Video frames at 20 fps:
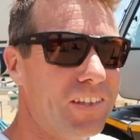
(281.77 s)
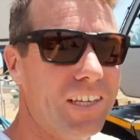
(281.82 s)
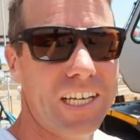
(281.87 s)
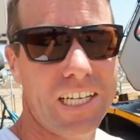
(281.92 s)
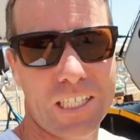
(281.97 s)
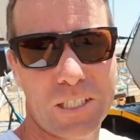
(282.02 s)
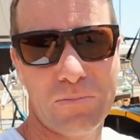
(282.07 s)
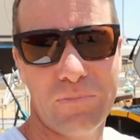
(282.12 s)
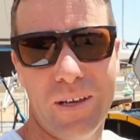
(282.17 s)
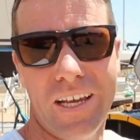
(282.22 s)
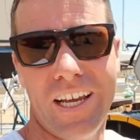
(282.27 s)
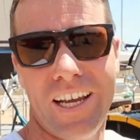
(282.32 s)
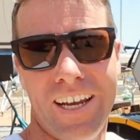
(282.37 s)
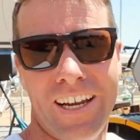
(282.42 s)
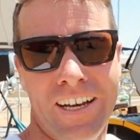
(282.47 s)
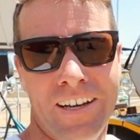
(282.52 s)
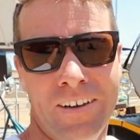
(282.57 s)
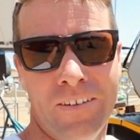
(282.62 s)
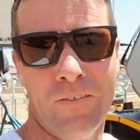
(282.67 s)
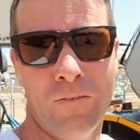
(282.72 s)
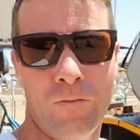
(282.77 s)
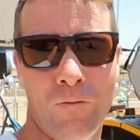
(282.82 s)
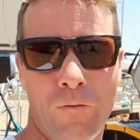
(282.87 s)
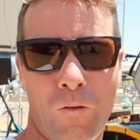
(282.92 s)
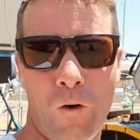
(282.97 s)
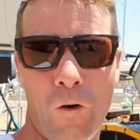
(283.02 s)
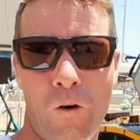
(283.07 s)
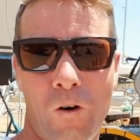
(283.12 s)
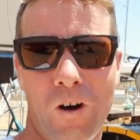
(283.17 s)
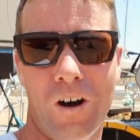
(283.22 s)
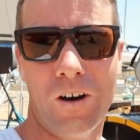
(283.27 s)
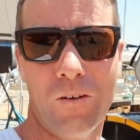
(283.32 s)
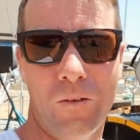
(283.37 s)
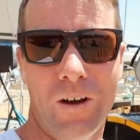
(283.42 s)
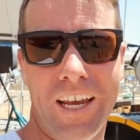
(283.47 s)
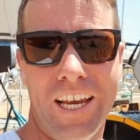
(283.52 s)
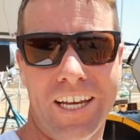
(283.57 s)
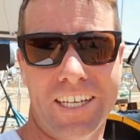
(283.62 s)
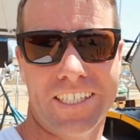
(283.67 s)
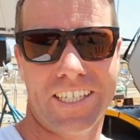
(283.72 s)
It's been 4
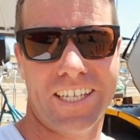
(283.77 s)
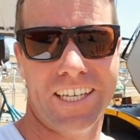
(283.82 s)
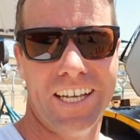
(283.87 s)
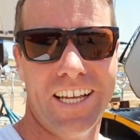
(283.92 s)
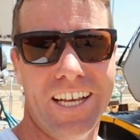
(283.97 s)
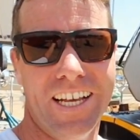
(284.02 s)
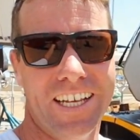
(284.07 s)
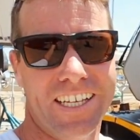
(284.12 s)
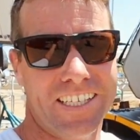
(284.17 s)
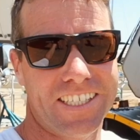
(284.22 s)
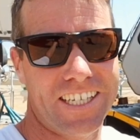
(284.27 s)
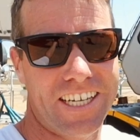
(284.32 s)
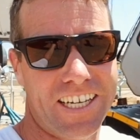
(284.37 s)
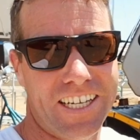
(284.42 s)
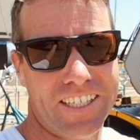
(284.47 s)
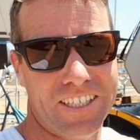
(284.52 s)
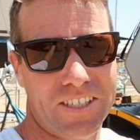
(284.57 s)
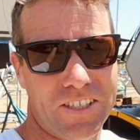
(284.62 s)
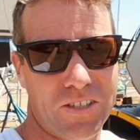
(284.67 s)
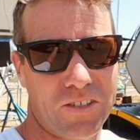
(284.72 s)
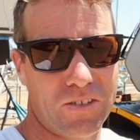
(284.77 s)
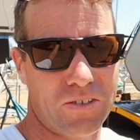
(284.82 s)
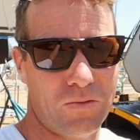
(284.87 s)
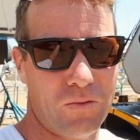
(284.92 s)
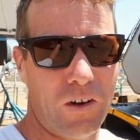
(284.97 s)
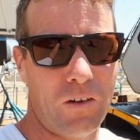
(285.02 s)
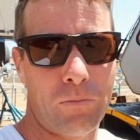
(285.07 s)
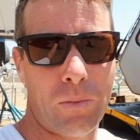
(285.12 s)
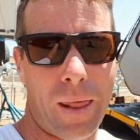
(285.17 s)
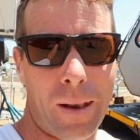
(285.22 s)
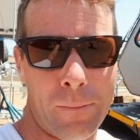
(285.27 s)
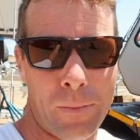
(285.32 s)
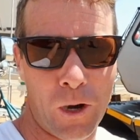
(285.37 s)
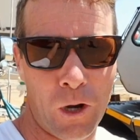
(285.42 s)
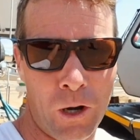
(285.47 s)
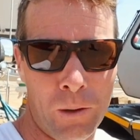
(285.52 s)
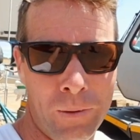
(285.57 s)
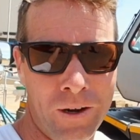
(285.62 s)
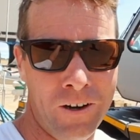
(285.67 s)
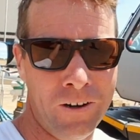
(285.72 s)
weeks since we've been a
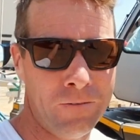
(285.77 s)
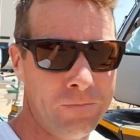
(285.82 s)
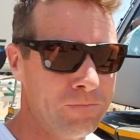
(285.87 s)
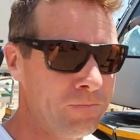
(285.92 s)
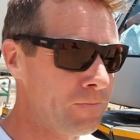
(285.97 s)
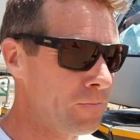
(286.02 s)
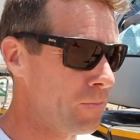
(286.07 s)
motorboat.